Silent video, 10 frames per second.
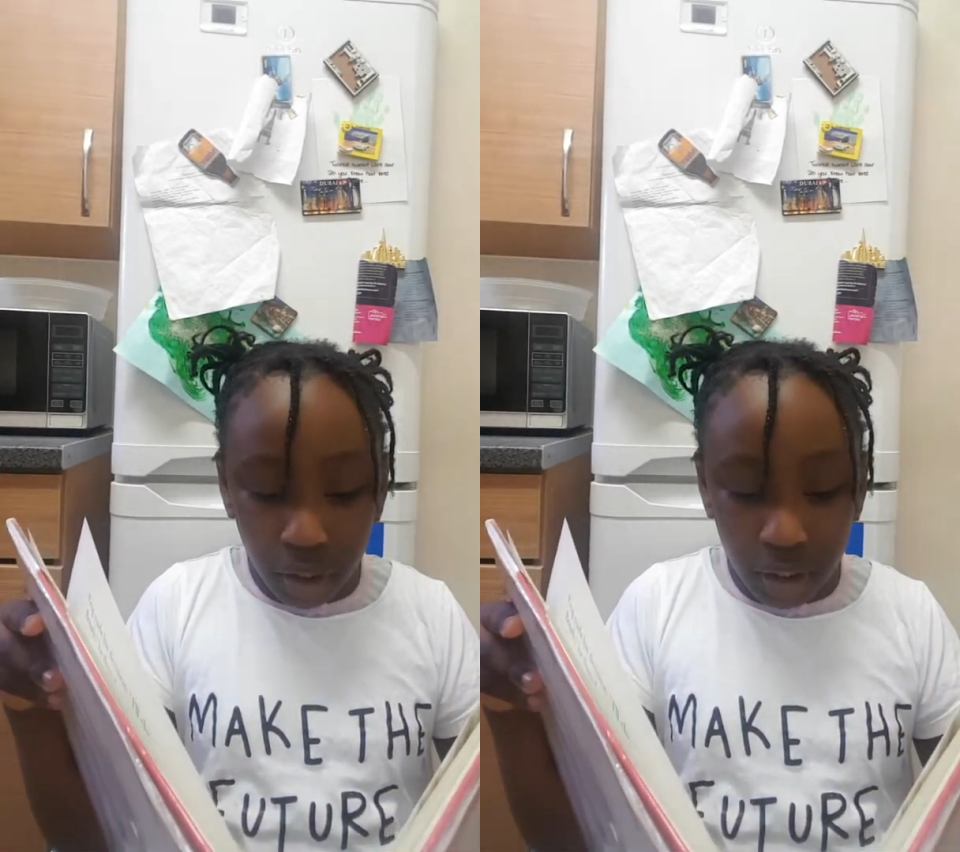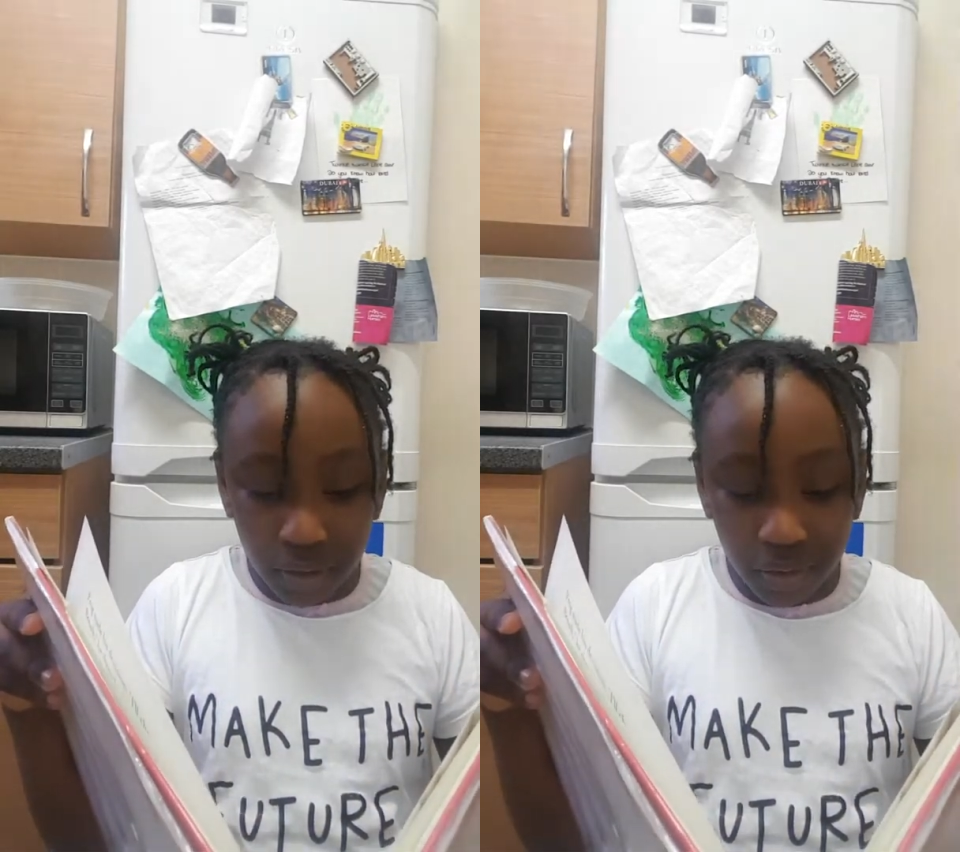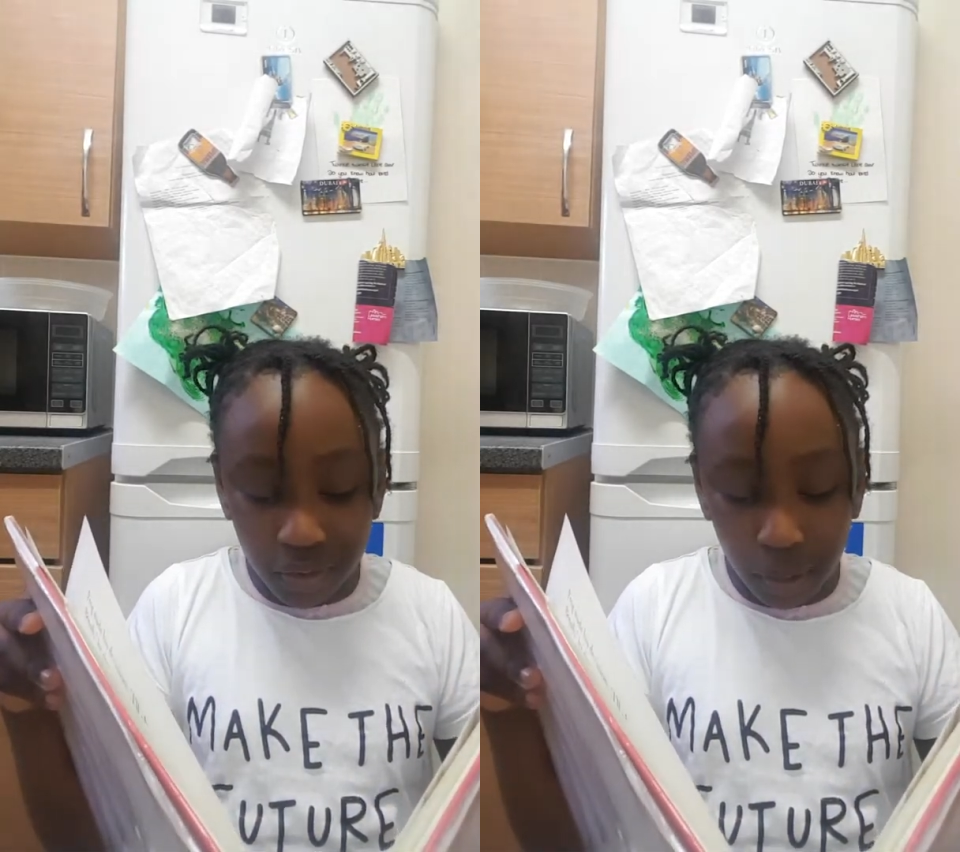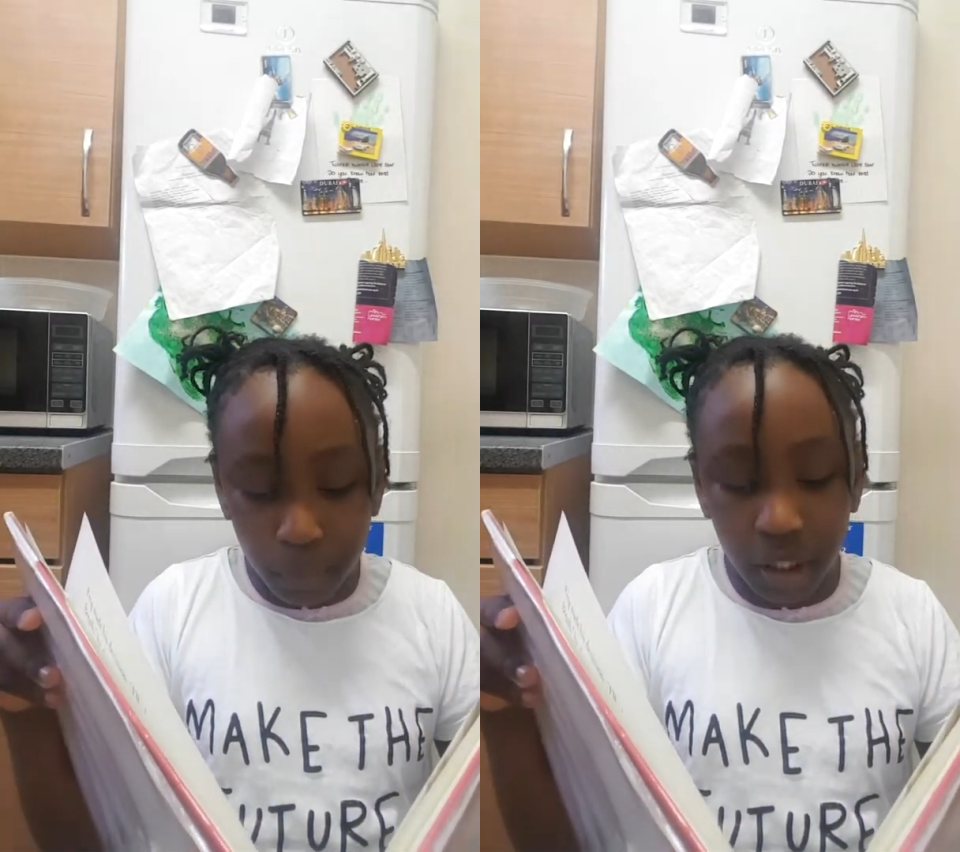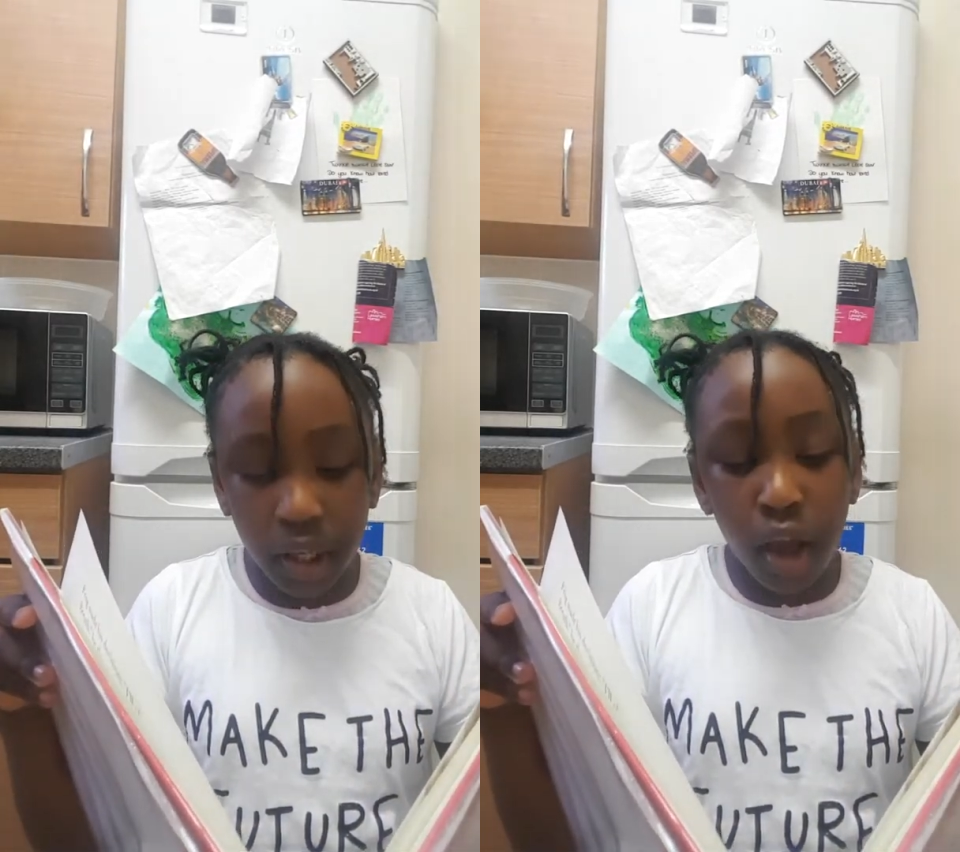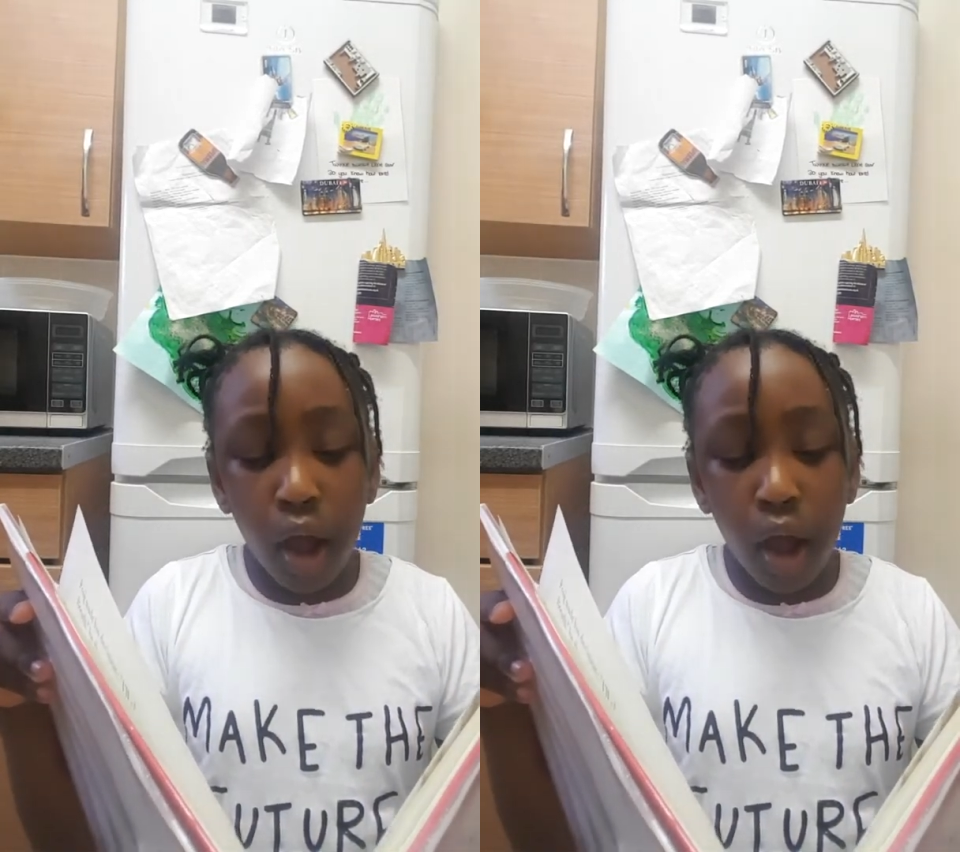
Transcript: his tummy.